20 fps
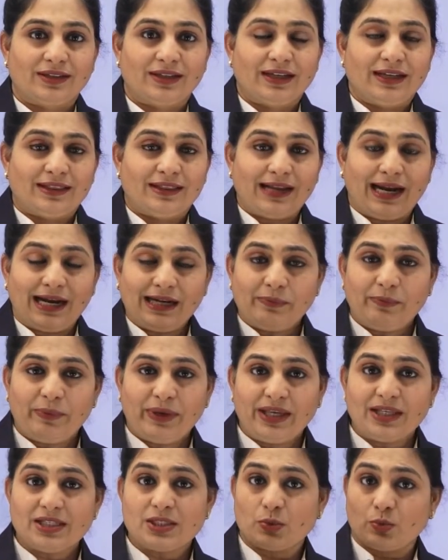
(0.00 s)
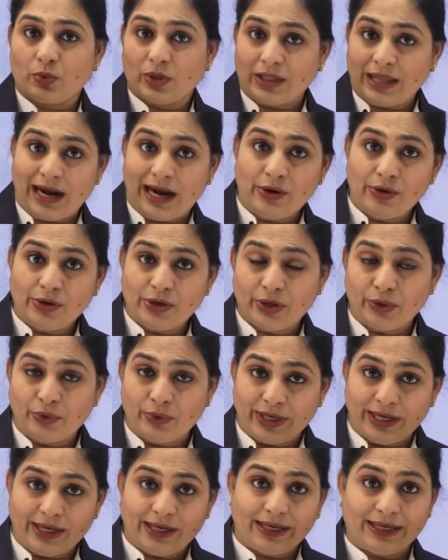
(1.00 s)
That means without
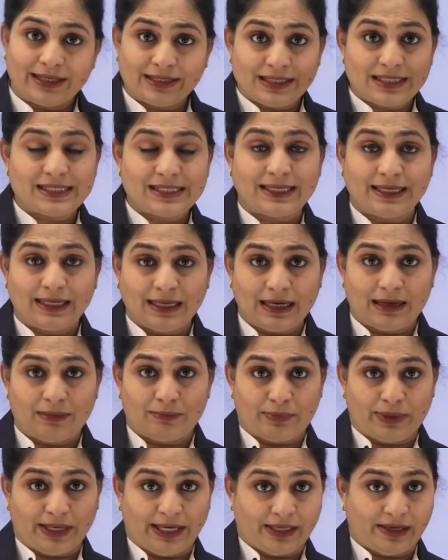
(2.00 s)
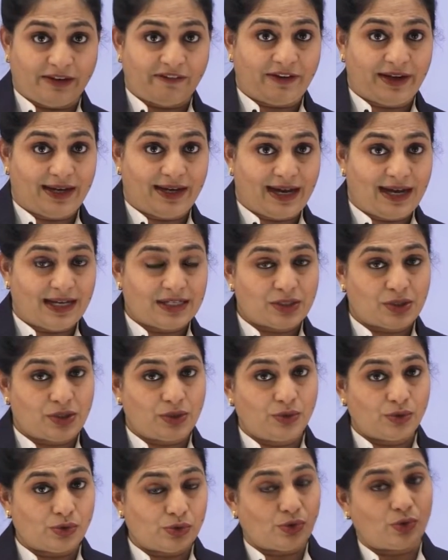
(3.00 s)
unit it is incomplete. If I ask
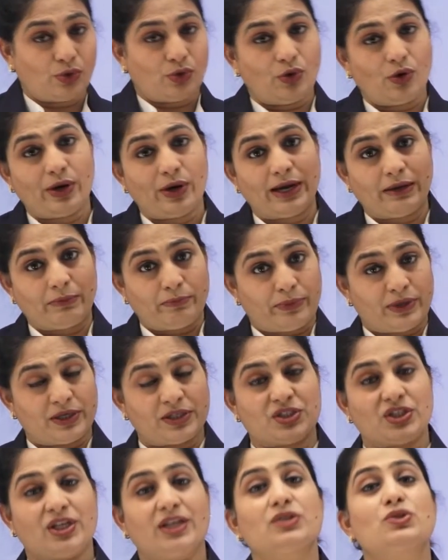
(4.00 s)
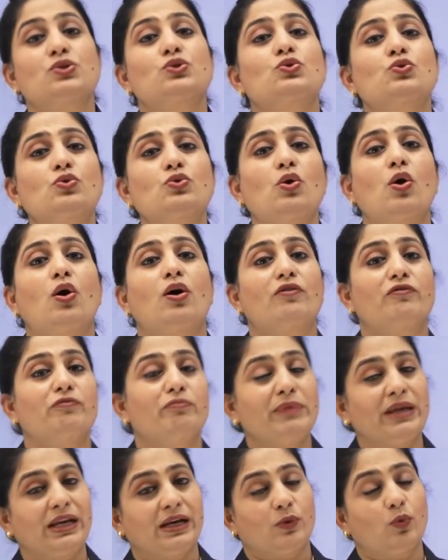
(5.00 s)
you to go and purchase 2 of
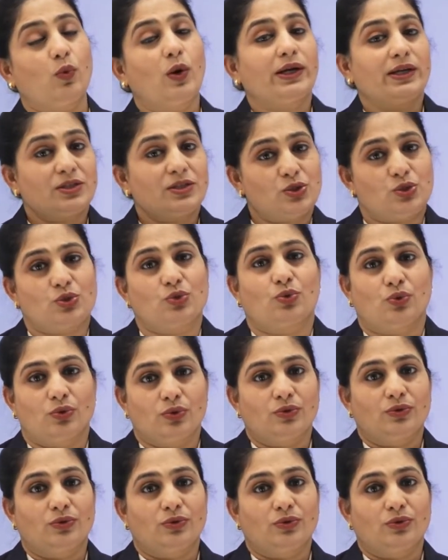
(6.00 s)
milk, what is 2?